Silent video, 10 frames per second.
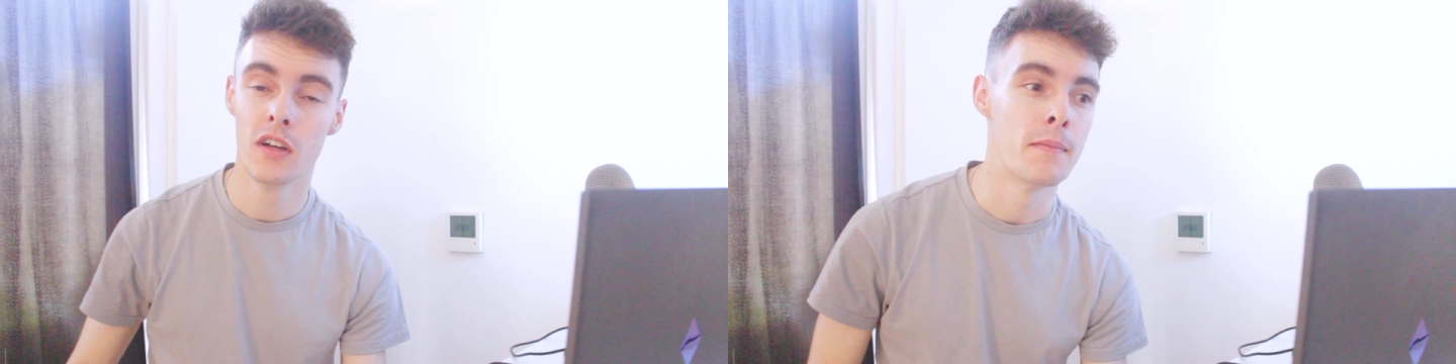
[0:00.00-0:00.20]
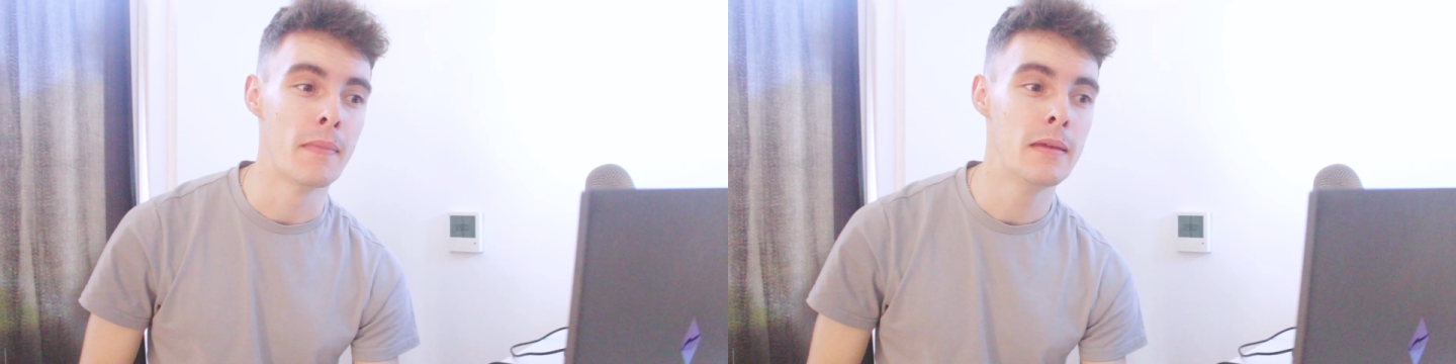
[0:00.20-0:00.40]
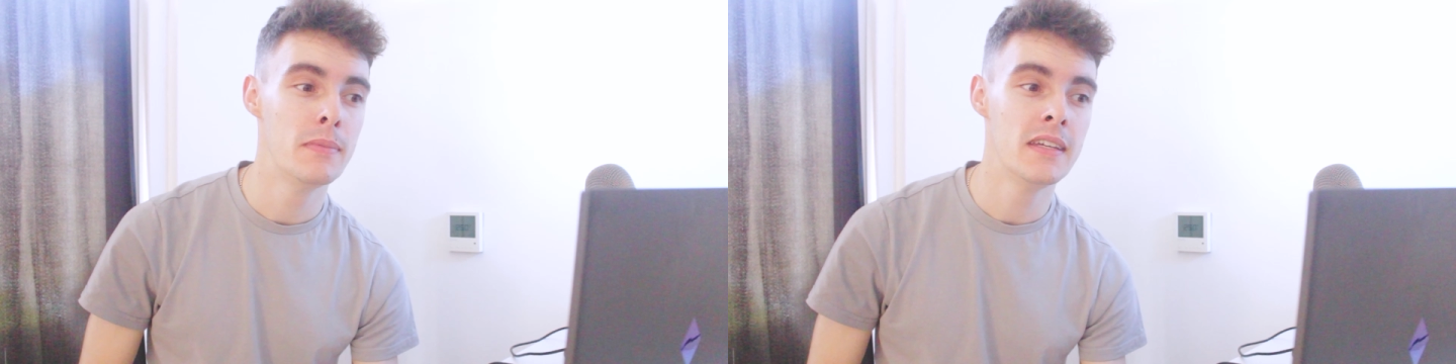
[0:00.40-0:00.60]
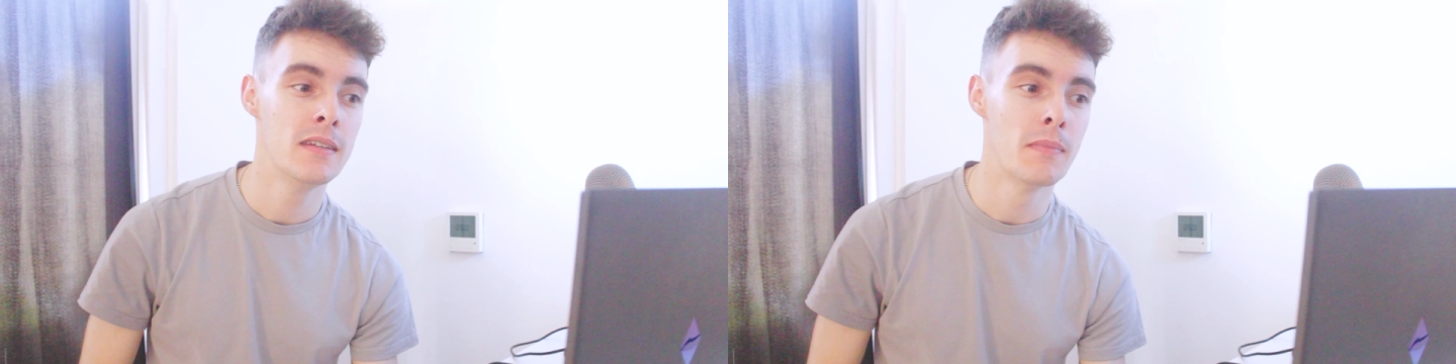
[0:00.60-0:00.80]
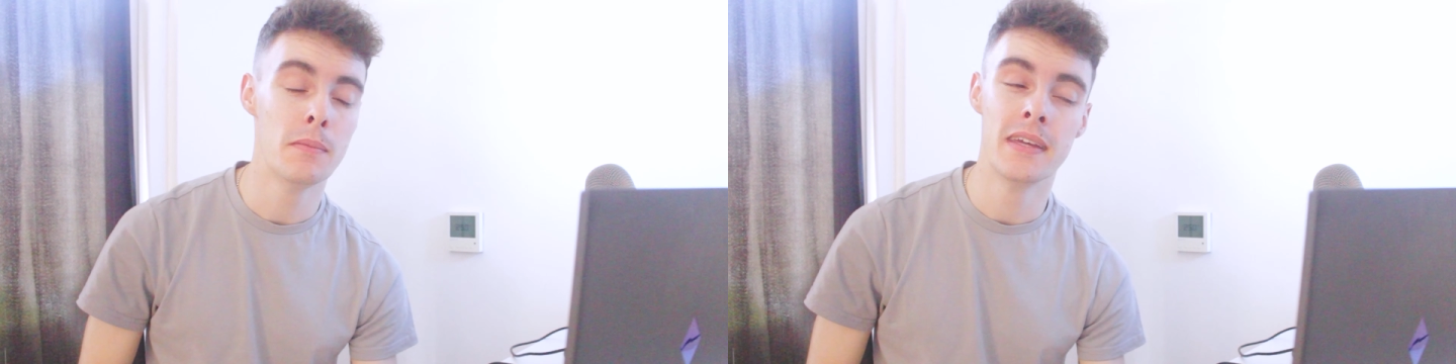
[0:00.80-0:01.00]
and
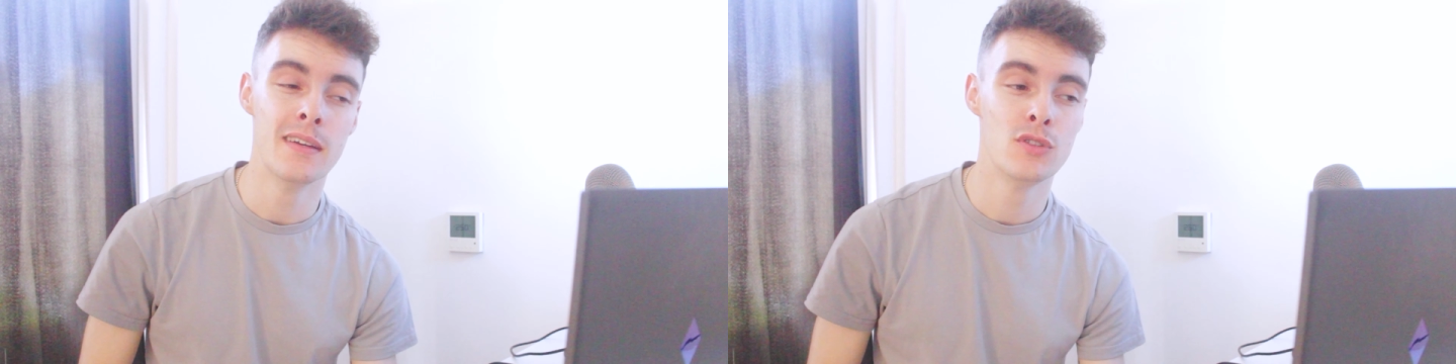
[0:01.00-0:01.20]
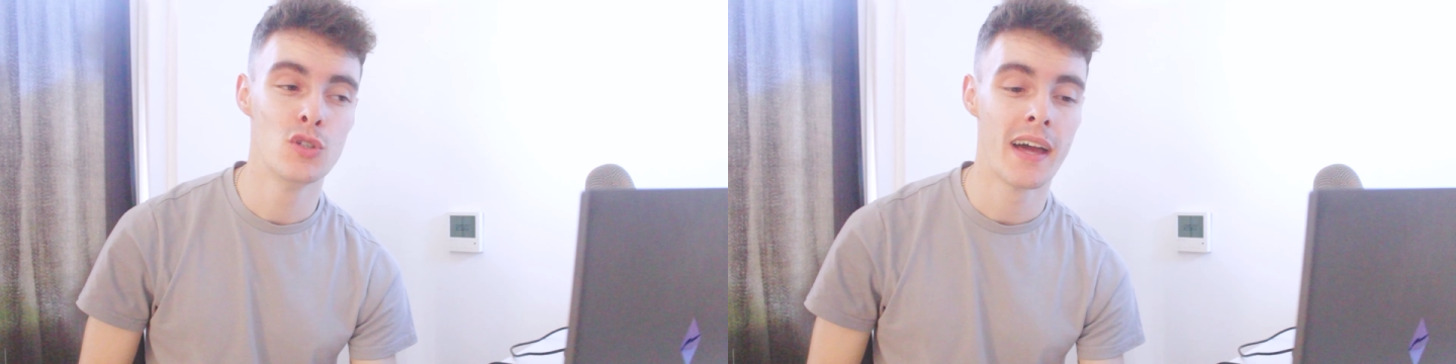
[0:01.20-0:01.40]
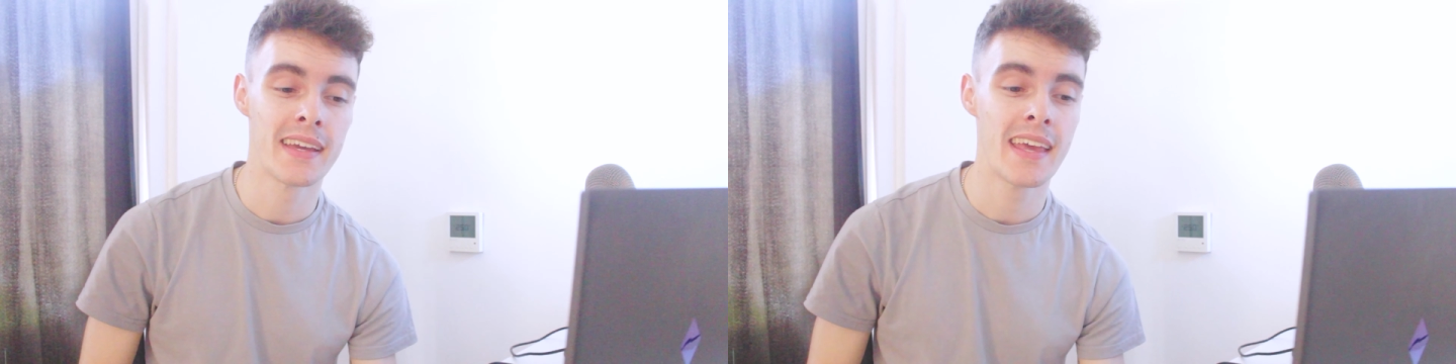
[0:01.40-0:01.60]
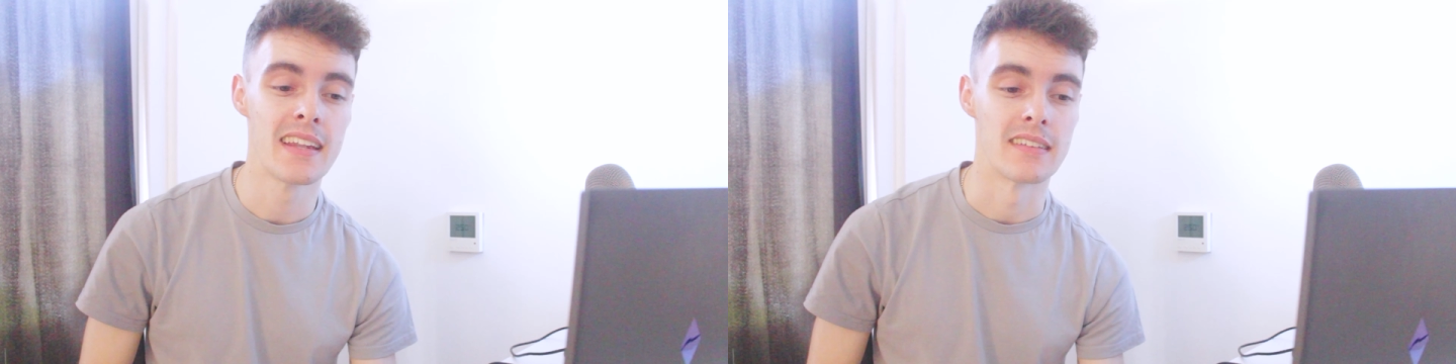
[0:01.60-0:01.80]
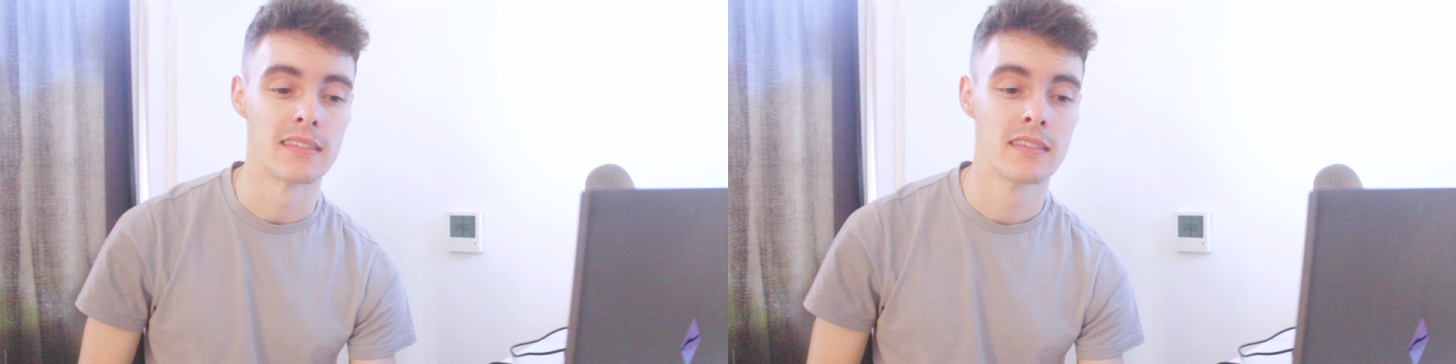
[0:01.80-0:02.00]
maybe maybe he will do that again.